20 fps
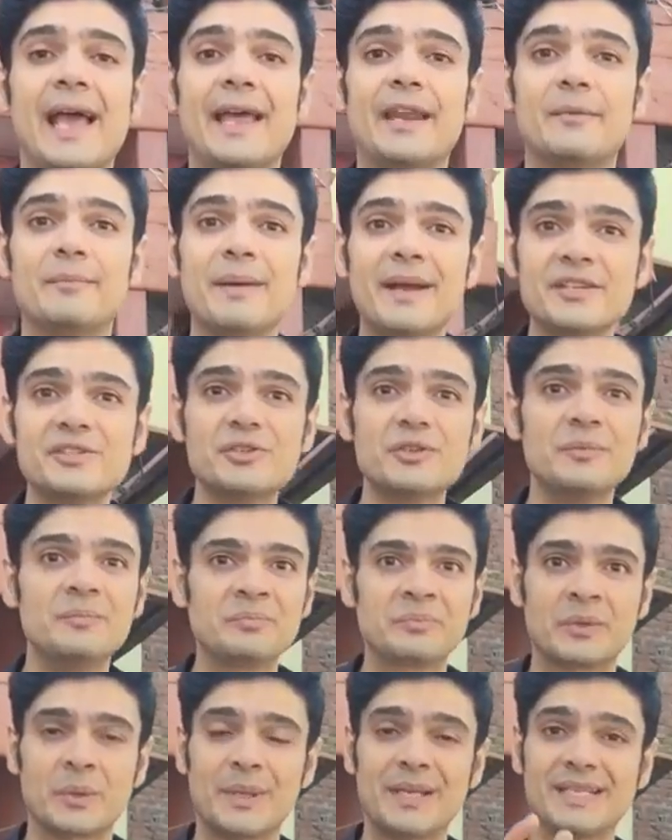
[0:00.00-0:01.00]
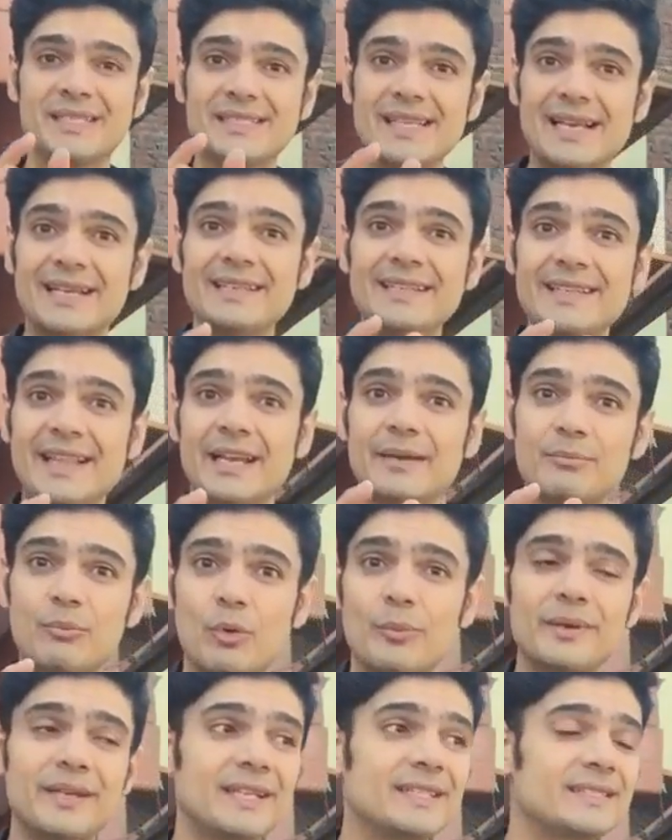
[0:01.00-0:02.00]
And imagine when exactly that
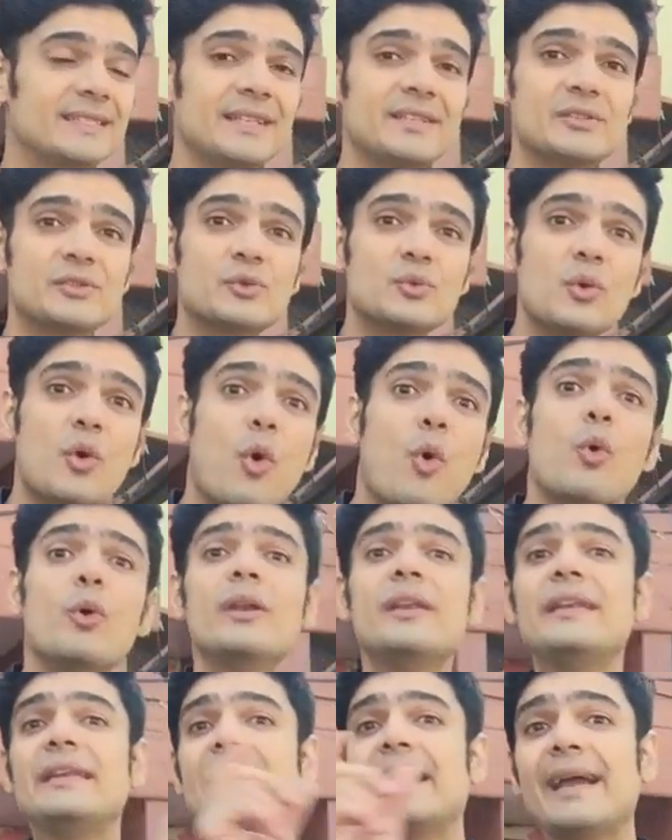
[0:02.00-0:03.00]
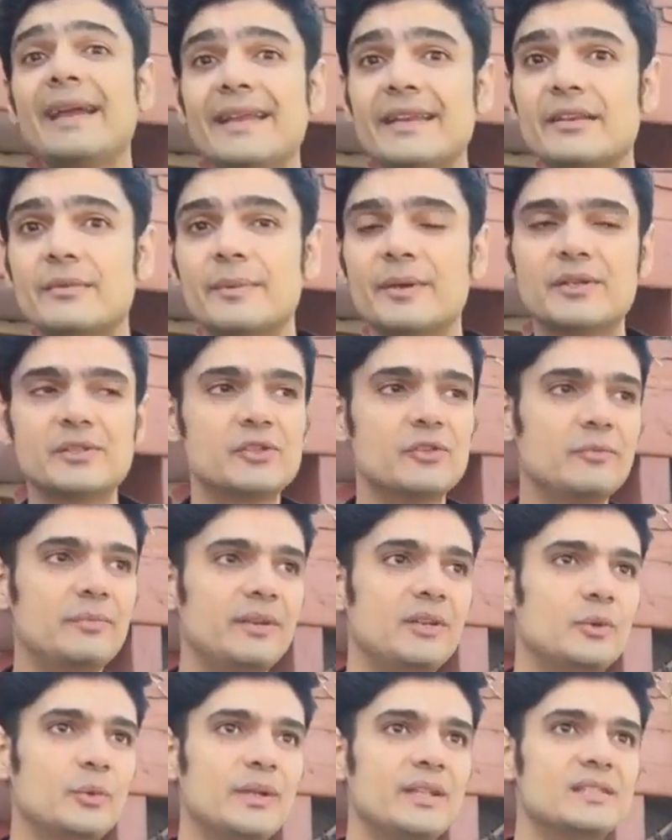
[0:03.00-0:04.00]
moment extends through a whole night because you've
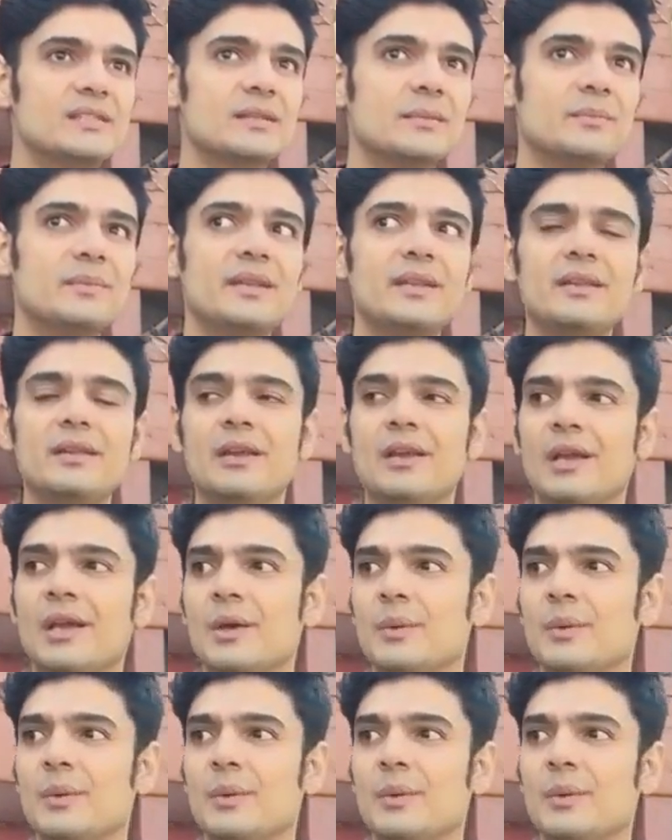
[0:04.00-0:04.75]
been doing something